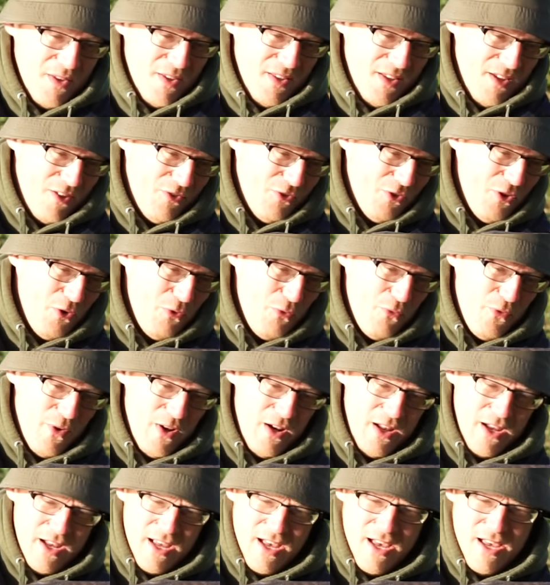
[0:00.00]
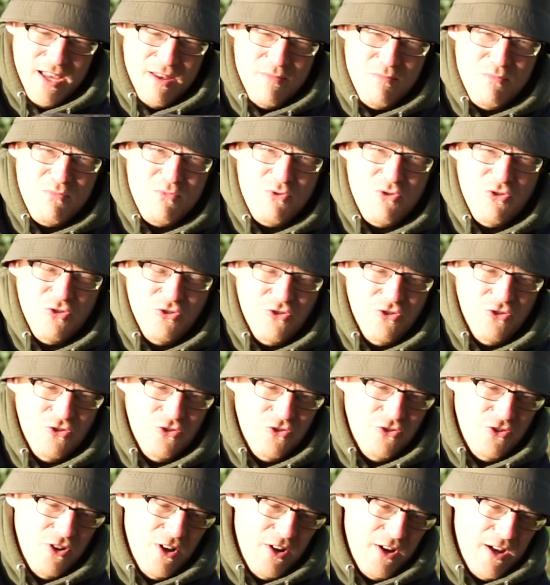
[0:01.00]
This little fella came just as
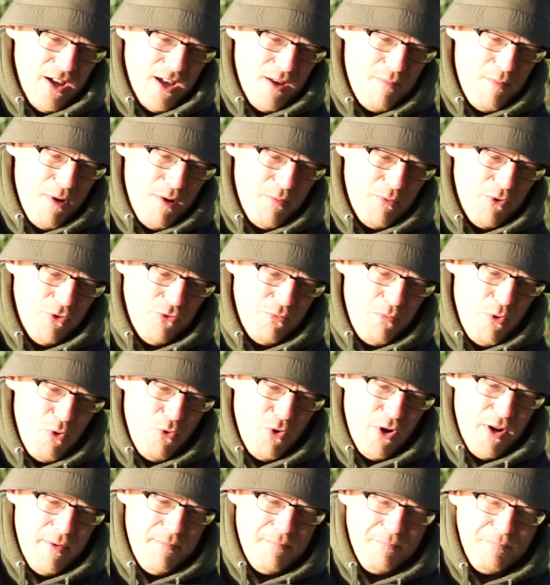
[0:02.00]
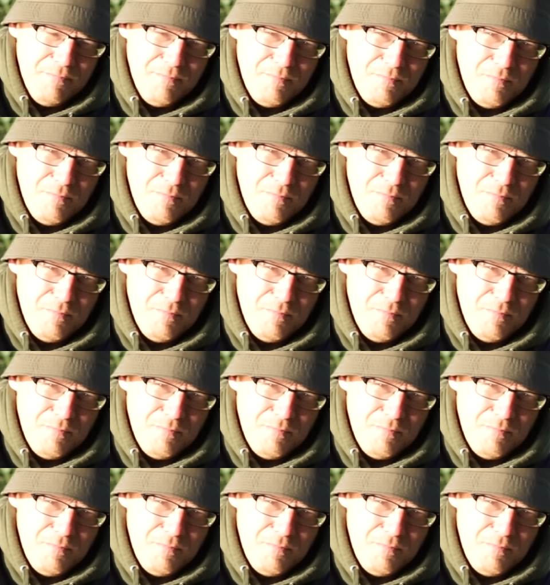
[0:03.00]
the sun came up this morning.